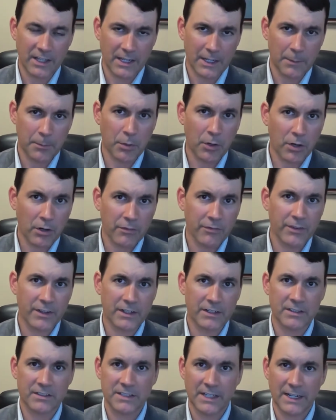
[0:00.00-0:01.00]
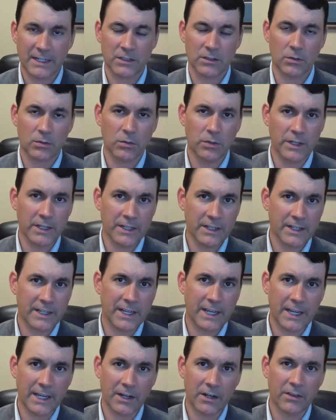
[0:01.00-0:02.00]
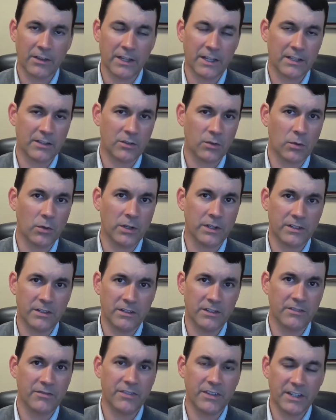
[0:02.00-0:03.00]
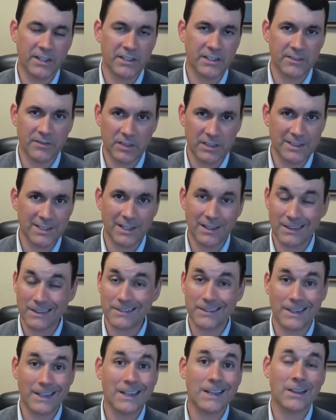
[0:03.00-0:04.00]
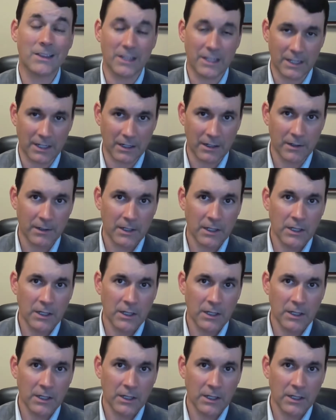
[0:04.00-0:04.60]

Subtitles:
a perfect technical indicator that is going to definitively tell us anything.